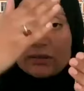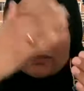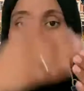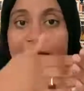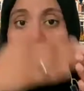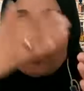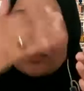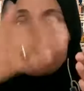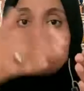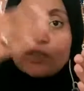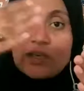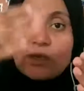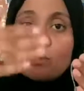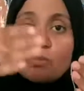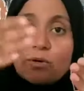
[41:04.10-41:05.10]
the regular
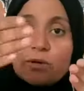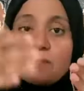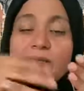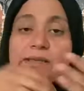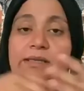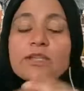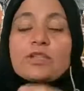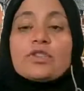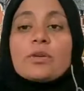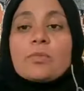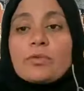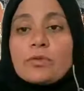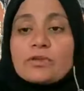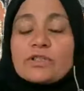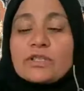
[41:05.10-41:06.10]
checkpoints in your
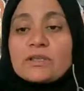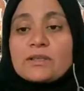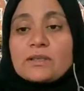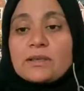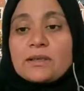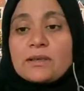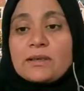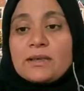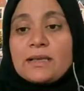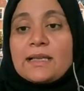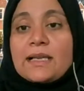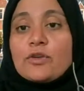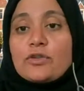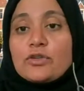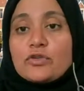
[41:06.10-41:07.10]
project
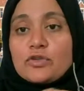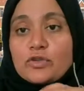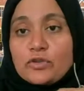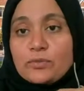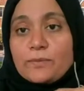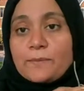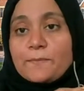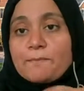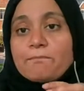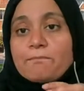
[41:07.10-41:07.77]
allow you to do.